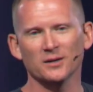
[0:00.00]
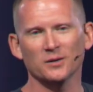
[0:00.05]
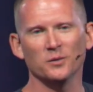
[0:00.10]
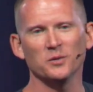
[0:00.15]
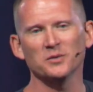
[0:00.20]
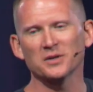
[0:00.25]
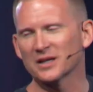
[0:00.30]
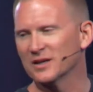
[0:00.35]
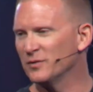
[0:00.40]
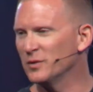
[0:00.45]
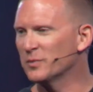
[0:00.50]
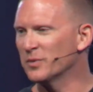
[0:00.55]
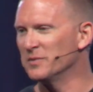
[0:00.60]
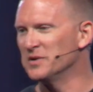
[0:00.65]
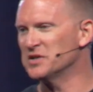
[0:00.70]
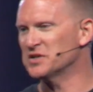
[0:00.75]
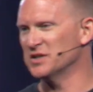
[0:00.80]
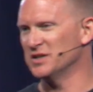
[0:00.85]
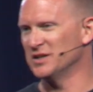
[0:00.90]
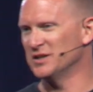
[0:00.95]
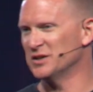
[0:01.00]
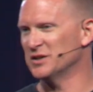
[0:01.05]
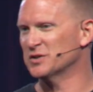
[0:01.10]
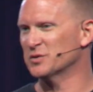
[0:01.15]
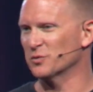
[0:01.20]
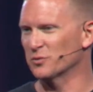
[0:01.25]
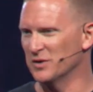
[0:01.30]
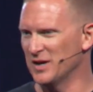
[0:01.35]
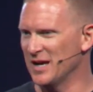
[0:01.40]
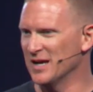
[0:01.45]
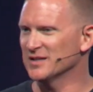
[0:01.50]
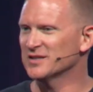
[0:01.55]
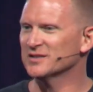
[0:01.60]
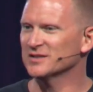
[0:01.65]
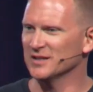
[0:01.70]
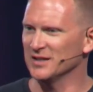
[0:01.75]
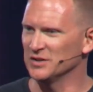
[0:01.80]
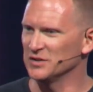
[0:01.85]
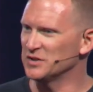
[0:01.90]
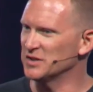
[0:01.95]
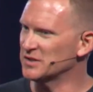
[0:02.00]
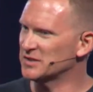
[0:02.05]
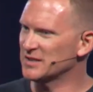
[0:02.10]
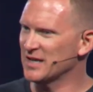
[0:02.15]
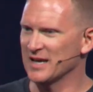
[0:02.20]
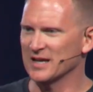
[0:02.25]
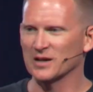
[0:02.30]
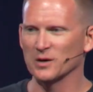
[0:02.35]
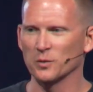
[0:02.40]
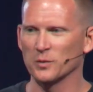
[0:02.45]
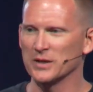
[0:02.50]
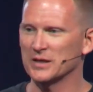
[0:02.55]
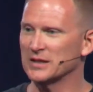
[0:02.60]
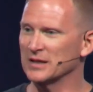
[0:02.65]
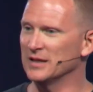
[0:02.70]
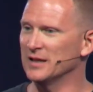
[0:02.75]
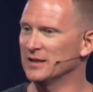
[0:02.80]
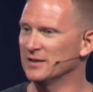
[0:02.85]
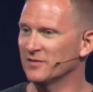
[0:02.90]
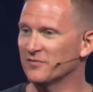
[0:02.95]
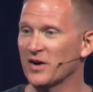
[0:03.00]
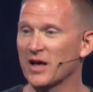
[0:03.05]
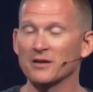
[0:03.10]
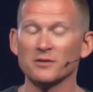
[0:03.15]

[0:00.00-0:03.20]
we want to give you permission to just rest and just take a weekend.